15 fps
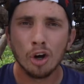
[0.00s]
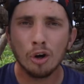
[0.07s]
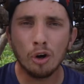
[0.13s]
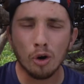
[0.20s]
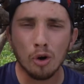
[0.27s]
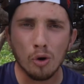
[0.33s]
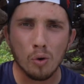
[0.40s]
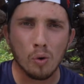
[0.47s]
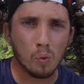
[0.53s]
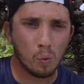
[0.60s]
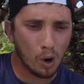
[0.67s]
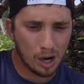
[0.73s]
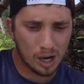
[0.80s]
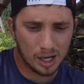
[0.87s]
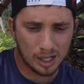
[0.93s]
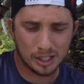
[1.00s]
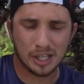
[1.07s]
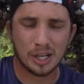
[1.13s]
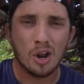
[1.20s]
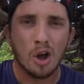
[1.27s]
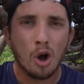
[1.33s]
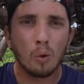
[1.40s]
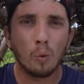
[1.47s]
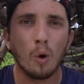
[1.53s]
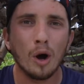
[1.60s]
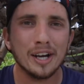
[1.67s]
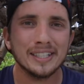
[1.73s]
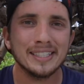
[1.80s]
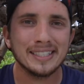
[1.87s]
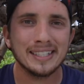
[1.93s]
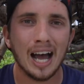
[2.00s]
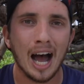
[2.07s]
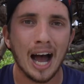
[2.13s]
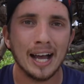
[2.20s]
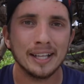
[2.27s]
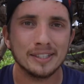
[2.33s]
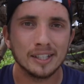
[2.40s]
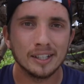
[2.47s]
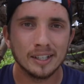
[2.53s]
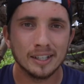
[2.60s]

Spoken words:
who was and was not